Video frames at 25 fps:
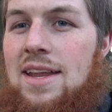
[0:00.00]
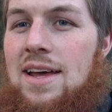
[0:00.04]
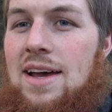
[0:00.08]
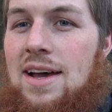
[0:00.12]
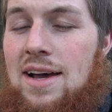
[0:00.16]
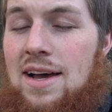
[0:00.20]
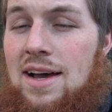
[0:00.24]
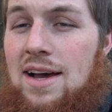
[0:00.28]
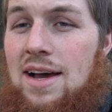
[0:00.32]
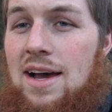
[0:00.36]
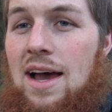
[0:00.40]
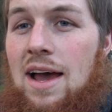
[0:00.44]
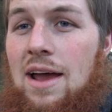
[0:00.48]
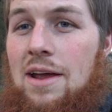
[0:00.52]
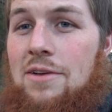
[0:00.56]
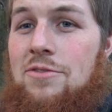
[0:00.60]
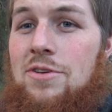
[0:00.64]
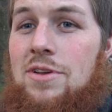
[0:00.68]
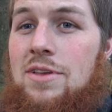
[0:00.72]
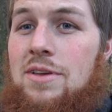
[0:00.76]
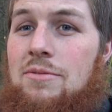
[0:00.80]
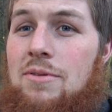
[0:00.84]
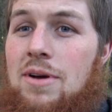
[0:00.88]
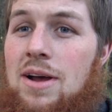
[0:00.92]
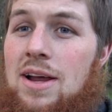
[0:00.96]
I
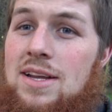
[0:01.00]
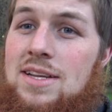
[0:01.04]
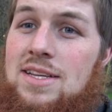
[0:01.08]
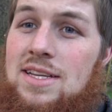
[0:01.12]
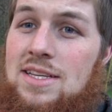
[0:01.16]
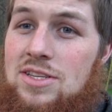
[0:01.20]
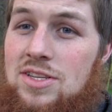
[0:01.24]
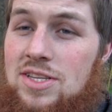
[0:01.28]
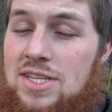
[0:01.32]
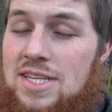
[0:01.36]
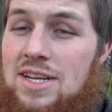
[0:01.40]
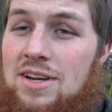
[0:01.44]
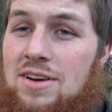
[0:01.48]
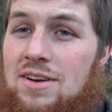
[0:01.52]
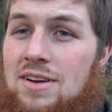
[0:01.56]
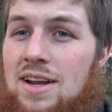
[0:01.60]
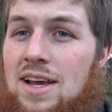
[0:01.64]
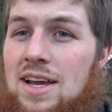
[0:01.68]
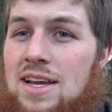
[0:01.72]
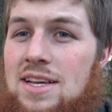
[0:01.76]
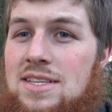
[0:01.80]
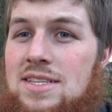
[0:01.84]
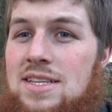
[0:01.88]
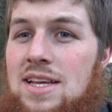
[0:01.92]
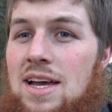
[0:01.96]
really want it to steer
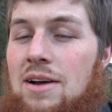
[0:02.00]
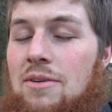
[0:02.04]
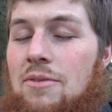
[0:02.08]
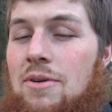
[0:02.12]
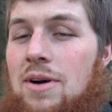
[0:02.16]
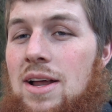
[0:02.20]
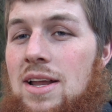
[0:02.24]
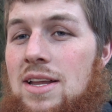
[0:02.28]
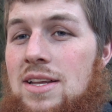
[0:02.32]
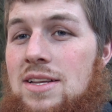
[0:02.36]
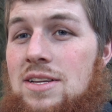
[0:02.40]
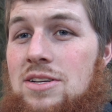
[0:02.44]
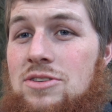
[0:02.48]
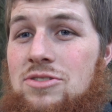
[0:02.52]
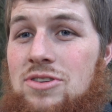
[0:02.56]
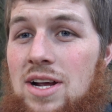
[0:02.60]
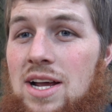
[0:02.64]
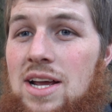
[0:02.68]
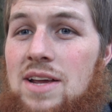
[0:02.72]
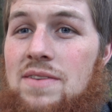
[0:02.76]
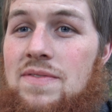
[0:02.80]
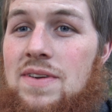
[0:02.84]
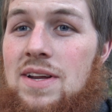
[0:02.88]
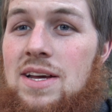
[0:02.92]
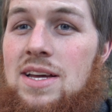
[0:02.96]
nice, I want it to
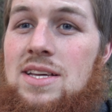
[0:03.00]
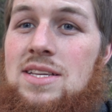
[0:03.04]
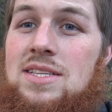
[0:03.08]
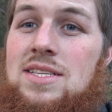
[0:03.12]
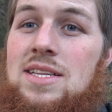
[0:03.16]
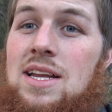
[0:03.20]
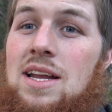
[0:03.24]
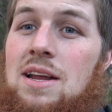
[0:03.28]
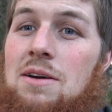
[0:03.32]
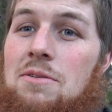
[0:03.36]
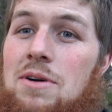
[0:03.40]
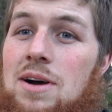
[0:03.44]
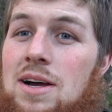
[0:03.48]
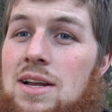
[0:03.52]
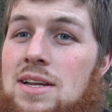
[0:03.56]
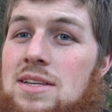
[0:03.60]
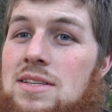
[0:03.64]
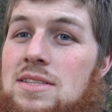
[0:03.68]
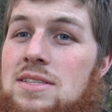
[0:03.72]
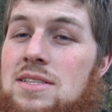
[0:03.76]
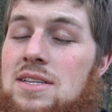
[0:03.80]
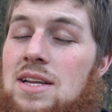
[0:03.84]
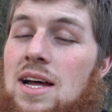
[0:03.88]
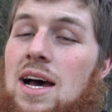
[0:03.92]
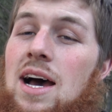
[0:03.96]
drive nice, and I want it to
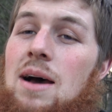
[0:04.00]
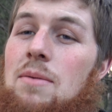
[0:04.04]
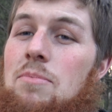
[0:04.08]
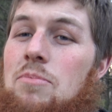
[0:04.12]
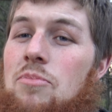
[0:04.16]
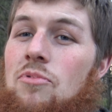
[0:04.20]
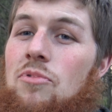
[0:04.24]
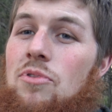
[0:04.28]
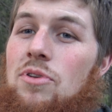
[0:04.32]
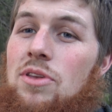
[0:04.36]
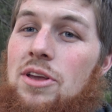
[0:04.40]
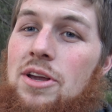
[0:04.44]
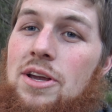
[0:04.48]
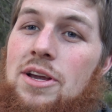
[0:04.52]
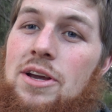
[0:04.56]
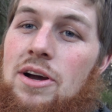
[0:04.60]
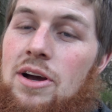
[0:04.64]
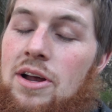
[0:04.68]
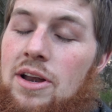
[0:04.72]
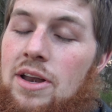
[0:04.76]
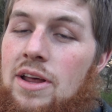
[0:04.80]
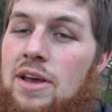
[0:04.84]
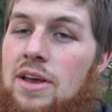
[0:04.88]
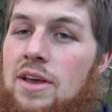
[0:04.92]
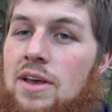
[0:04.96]
stop really
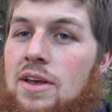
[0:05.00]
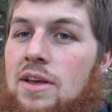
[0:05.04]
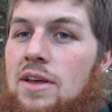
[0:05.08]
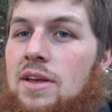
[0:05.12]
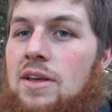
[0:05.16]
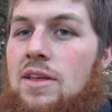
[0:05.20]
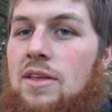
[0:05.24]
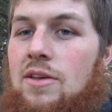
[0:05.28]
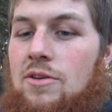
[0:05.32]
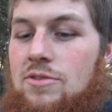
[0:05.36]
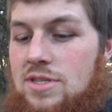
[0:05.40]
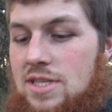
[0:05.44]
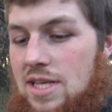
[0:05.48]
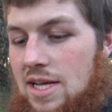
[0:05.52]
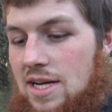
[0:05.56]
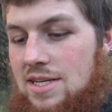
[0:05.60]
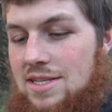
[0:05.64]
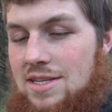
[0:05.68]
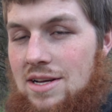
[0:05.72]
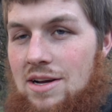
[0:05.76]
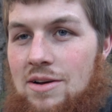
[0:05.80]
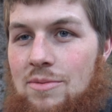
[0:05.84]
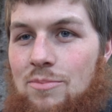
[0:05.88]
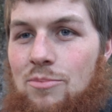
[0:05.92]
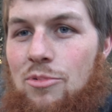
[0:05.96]
good. Those things
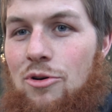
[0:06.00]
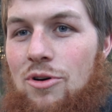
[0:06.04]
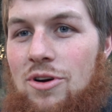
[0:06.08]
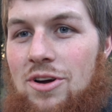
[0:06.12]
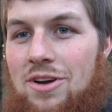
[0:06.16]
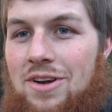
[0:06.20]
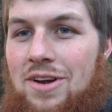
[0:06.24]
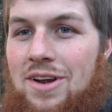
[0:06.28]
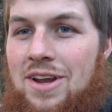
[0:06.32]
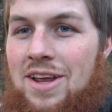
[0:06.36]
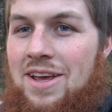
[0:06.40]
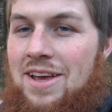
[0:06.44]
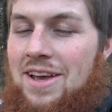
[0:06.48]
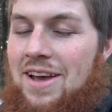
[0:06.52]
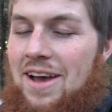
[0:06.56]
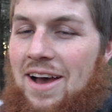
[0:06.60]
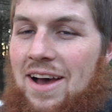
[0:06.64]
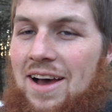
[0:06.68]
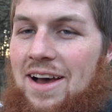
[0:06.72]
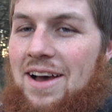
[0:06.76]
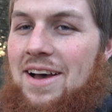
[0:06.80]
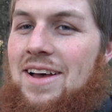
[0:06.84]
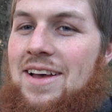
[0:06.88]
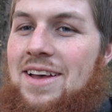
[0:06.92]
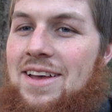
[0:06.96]
are important.
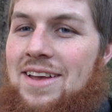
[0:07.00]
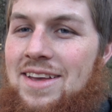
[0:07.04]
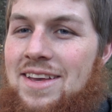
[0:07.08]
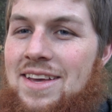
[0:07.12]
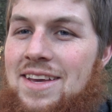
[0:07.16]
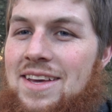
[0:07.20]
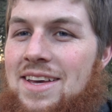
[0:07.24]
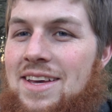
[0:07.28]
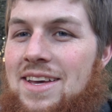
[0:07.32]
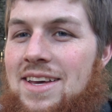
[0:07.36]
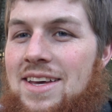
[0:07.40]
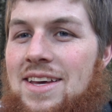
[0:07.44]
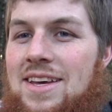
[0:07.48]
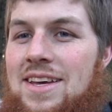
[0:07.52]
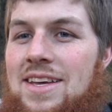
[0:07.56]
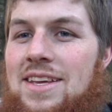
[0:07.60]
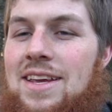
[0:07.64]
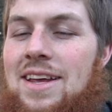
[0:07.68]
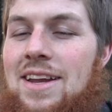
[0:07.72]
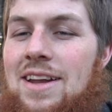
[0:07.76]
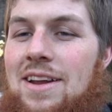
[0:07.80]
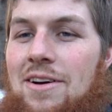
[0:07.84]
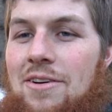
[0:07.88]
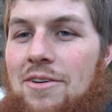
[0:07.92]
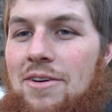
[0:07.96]

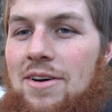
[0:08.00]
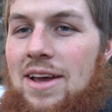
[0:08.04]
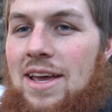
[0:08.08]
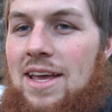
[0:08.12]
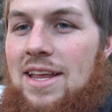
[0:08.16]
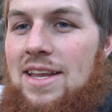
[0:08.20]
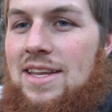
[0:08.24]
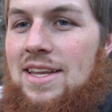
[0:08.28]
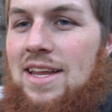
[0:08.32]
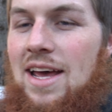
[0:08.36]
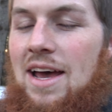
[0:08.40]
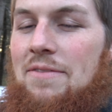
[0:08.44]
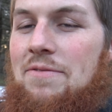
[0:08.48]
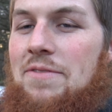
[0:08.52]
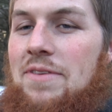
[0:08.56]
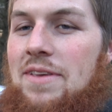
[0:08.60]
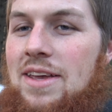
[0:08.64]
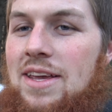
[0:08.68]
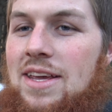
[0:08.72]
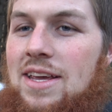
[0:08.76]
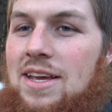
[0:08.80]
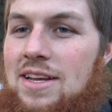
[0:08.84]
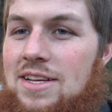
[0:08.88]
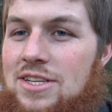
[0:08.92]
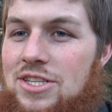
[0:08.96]
You know, it
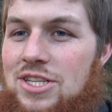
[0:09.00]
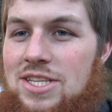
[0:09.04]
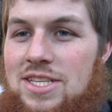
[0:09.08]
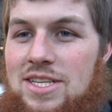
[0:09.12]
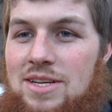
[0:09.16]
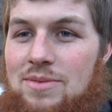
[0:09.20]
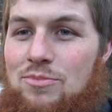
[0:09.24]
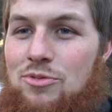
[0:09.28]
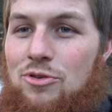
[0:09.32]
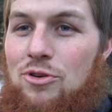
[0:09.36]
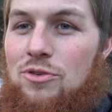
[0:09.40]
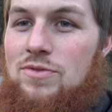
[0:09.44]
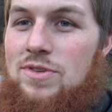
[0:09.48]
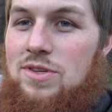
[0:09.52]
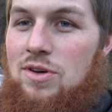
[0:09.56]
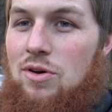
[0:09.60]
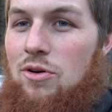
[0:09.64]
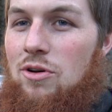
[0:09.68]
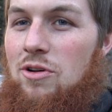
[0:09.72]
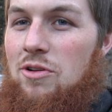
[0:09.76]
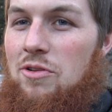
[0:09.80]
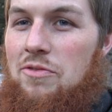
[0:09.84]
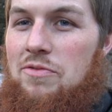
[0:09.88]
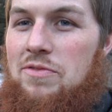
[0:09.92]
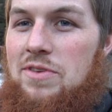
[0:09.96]
just improves the
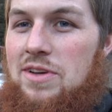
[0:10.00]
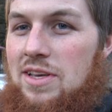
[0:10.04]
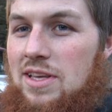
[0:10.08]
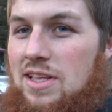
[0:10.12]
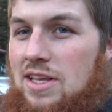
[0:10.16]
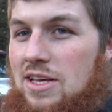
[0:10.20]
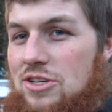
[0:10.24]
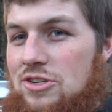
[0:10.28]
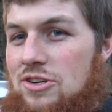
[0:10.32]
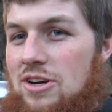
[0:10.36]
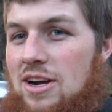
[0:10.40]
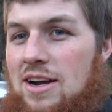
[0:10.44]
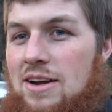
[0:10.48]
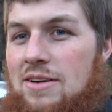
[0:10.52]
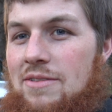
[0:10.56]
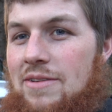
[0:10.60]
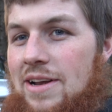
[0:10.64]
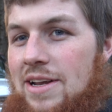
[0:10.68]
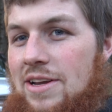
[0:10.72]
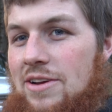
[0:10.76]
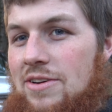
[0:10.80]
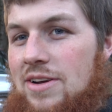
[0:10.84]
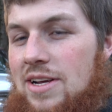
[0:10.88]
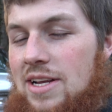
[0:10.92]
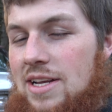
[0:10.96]
whole feel of the truck when
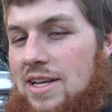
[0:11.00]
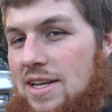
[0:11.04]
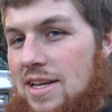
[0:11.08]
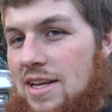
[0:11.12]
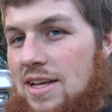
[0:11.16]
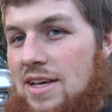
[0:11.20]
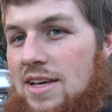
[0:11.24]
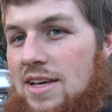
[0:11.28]
you can,